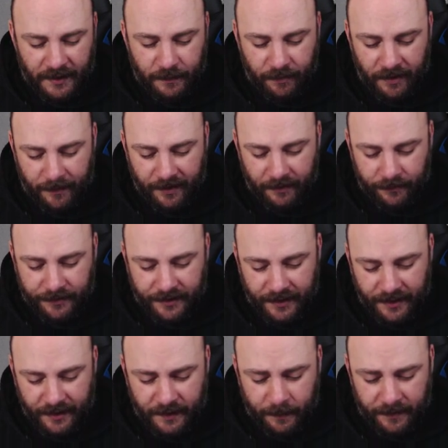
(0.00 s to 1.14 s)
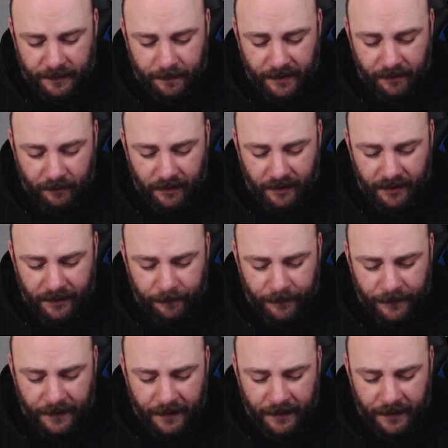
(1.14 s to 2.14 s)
prime equals ax plus by